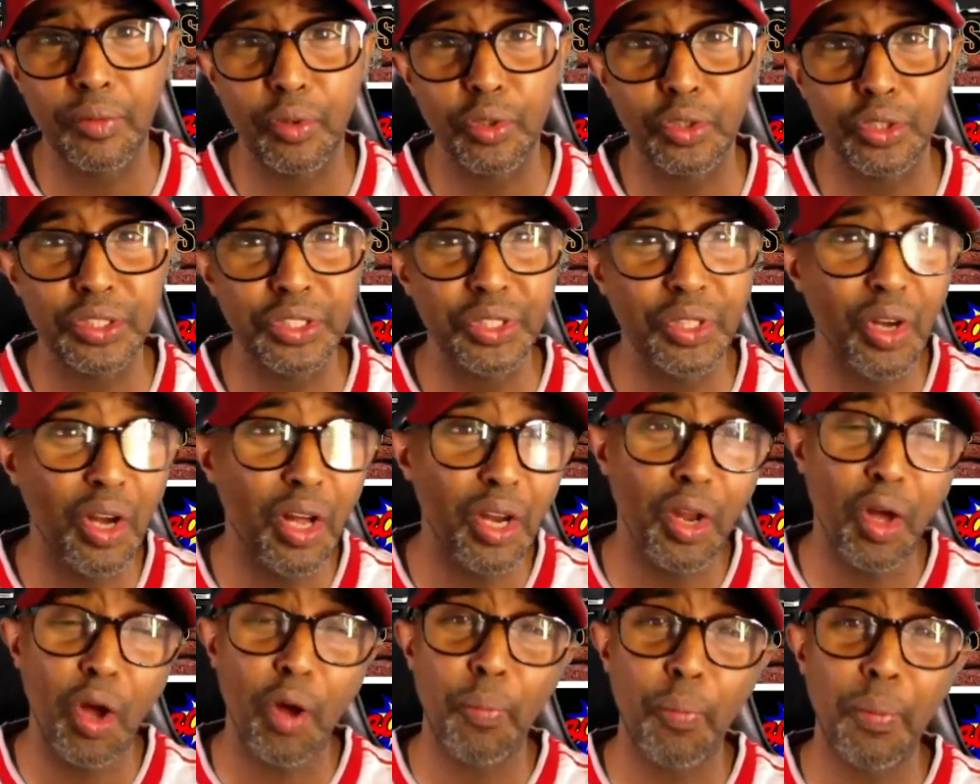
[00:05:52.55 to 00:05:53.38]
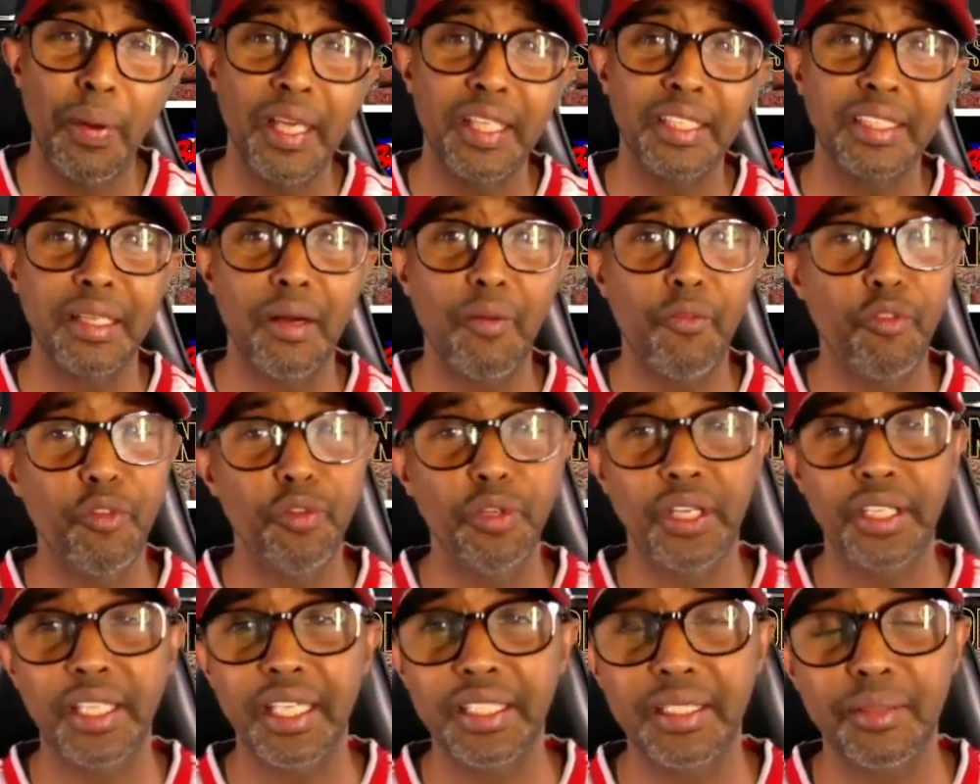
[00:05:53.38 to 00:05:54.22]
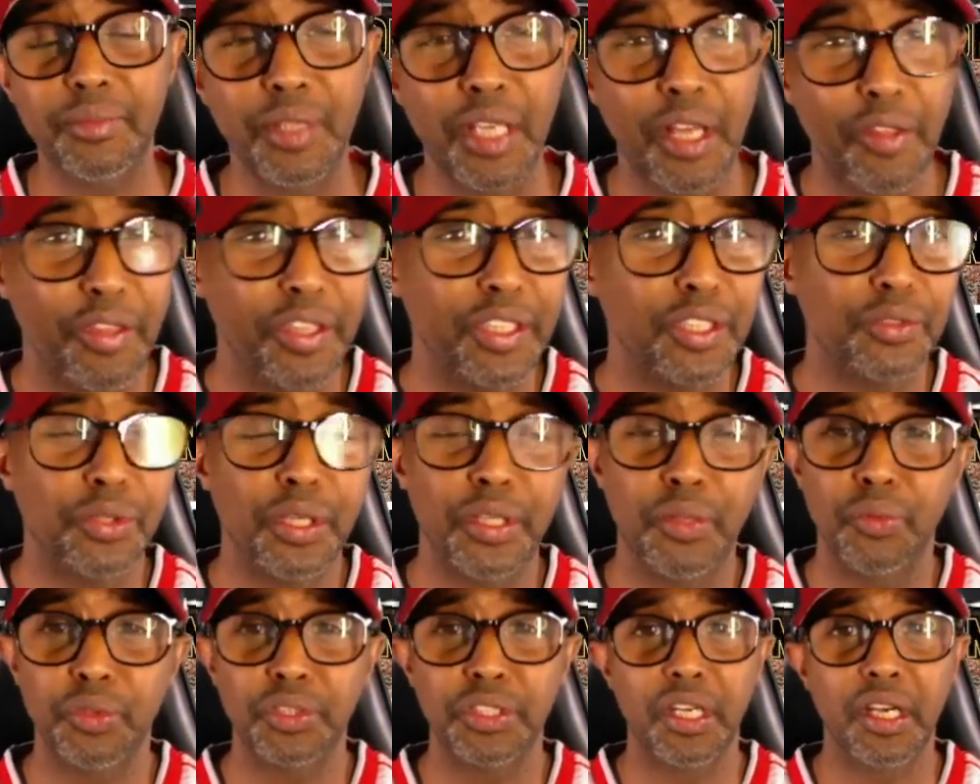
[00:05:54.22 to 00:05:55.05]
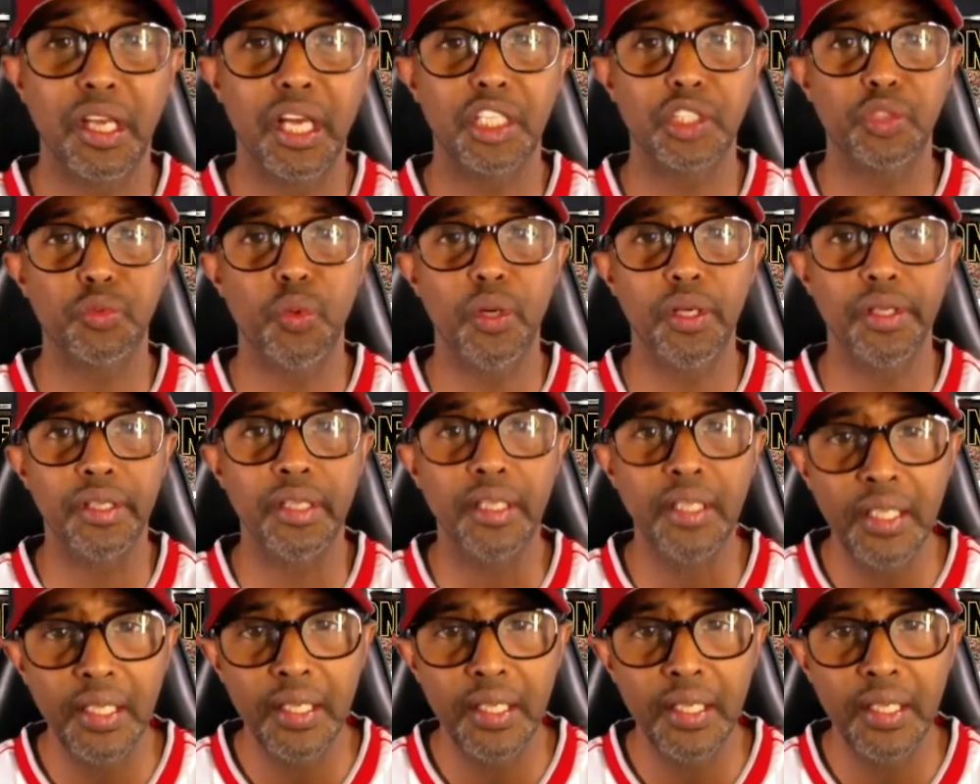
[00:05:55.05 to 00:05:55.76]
because not a lot of players come through the academy. I think Trent was the last one,